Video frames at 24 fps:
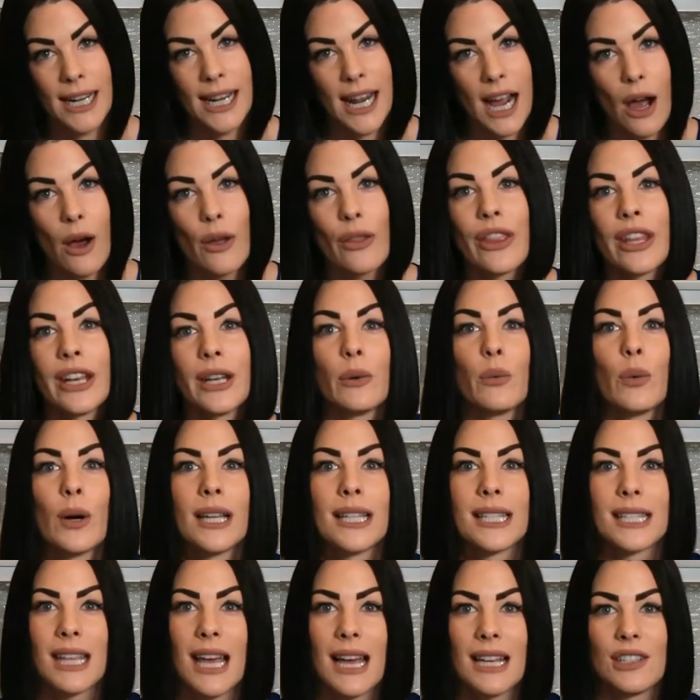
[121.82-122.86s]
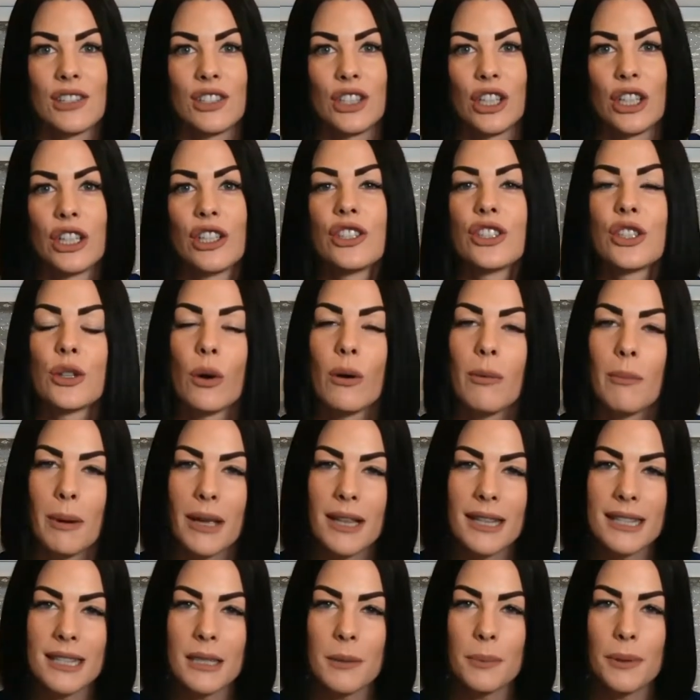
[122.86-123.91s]
now than it was last year. So a
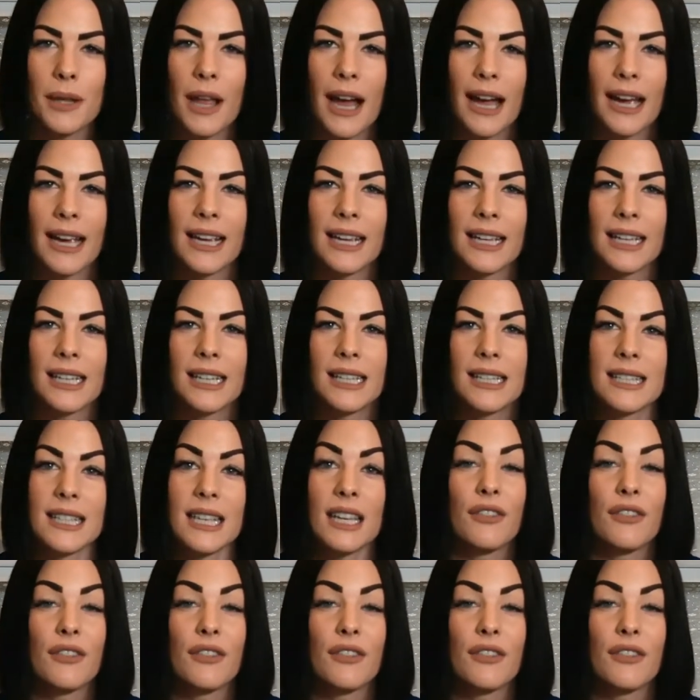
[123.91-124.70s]
month supply is